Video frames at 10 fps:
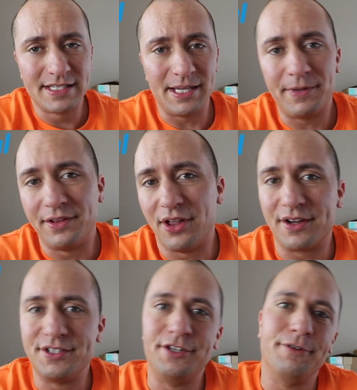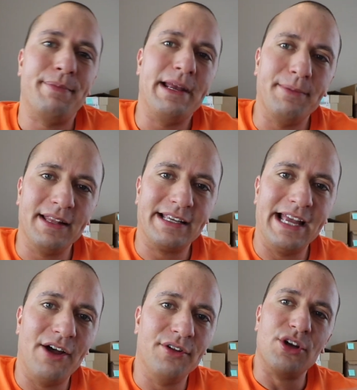simply log into your PayPal
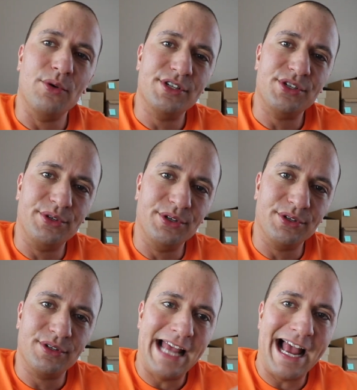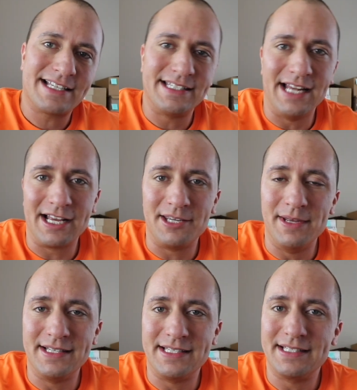account, go into your tax
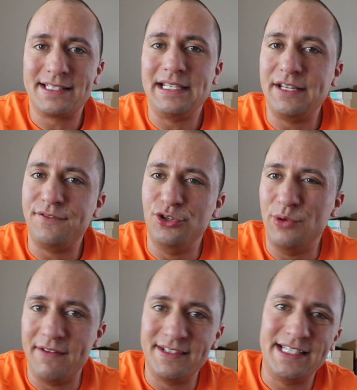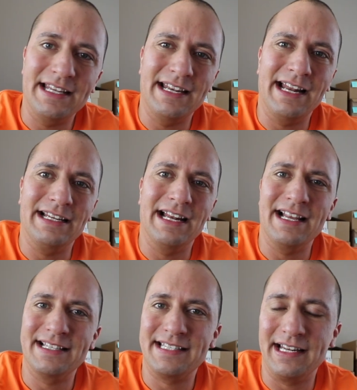documents and see if you do have a
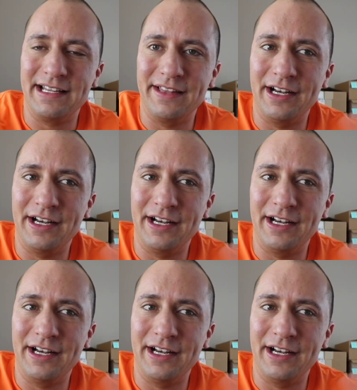1099 sitting in there.